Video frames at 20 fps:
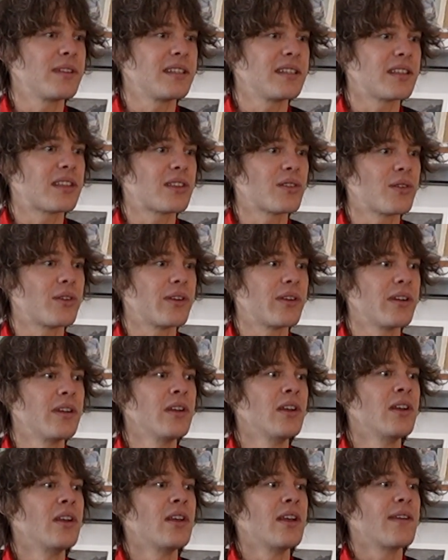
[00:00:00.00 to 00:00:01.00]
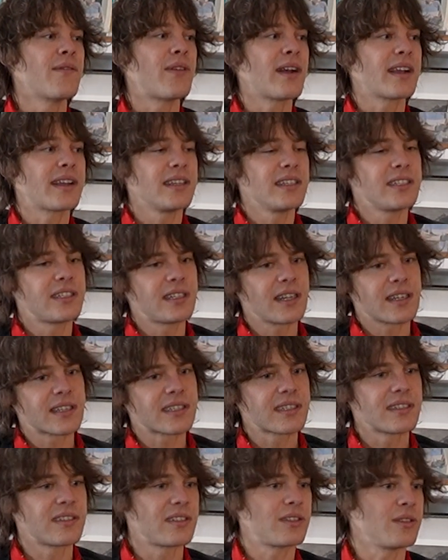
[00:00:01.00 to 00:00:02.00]
thought, if I can
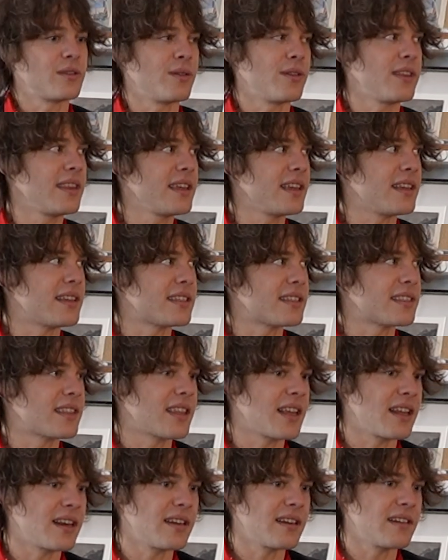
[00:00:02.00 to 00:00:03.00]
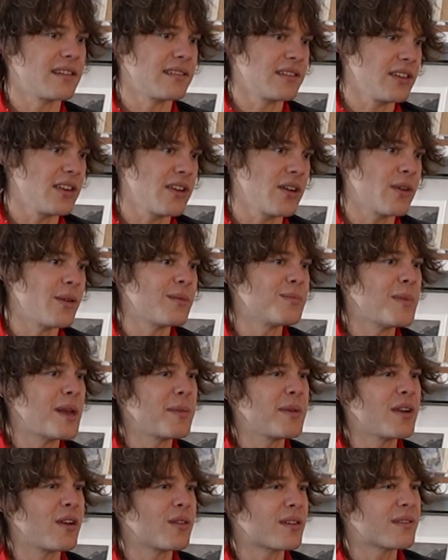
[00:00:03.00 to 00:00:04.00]
just do this, then, you know,
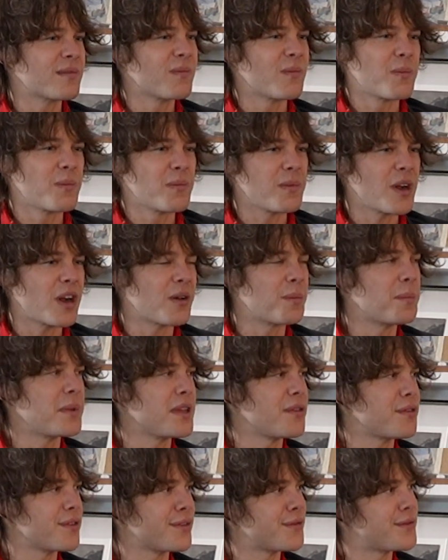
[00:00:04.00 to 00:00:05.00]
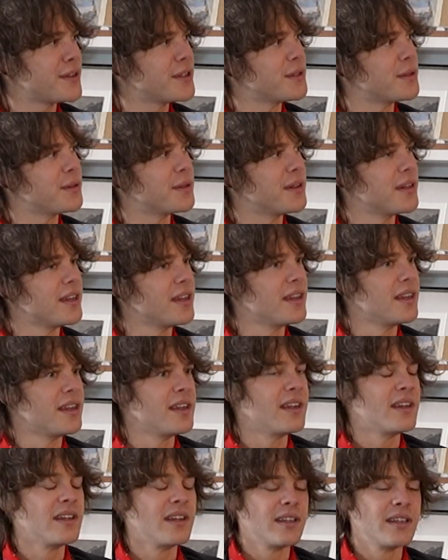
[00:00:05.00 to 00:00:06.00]
maybe I'll be fulfilled.
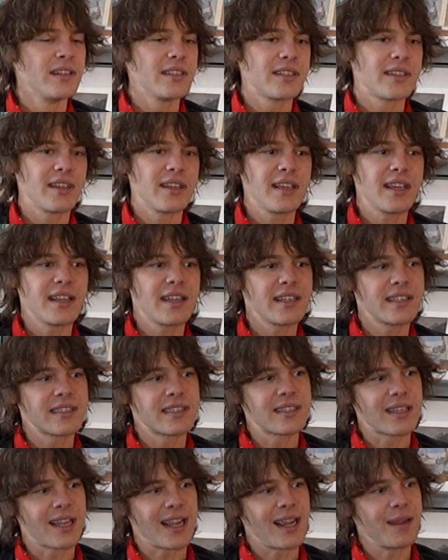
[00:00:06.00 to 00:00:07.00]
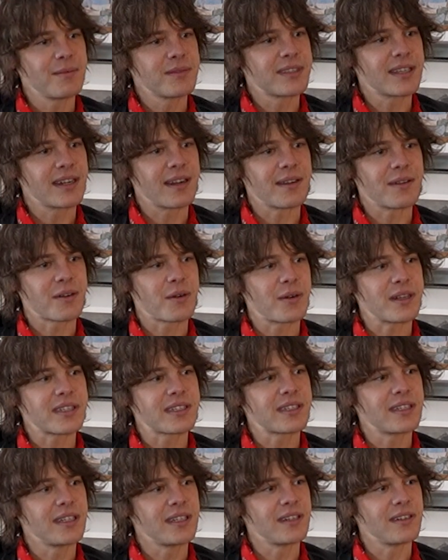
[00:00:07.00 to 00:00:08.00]
So yeah, there's times that I
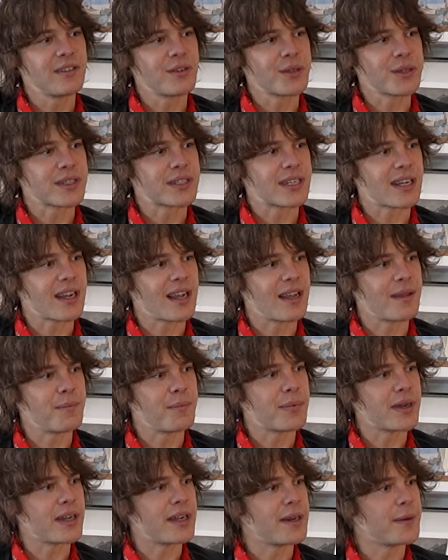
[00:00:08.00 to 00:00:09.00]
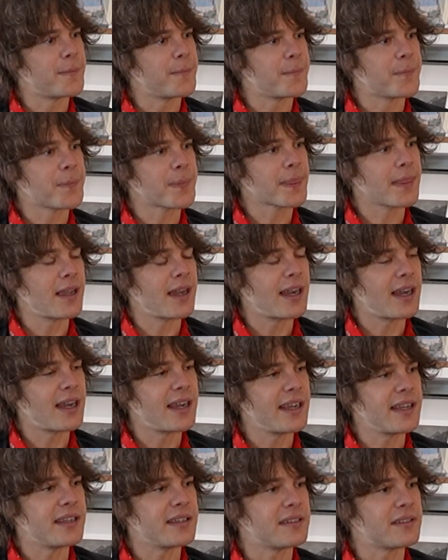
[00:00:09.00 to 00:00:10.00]
question it all the time, but
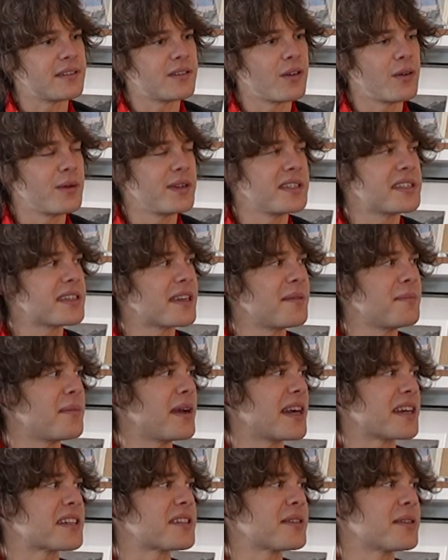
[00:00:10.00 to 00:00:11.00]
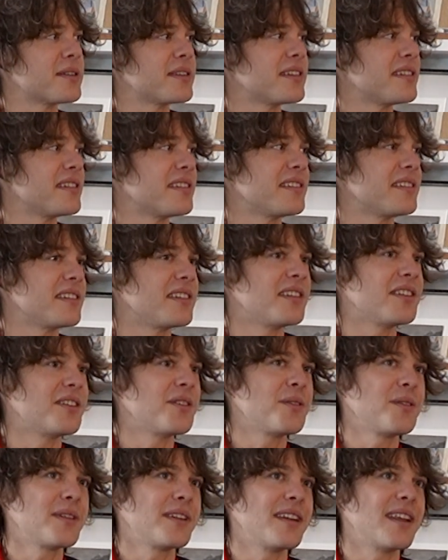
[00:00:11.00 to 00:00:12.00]
I always come back to it. You
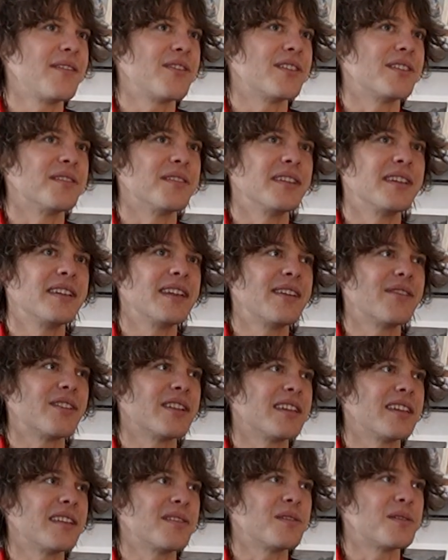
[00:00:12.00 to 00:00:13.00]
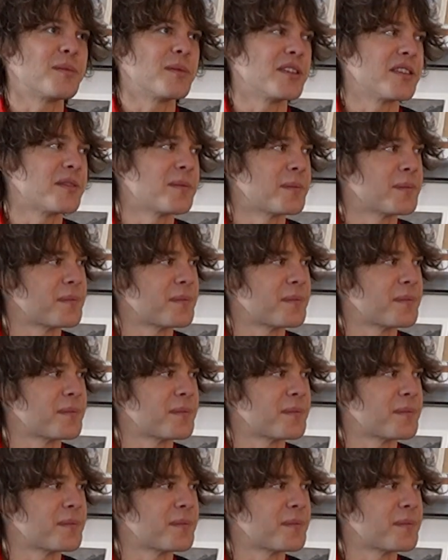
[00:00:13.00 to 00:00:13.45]
know, it never leaves me.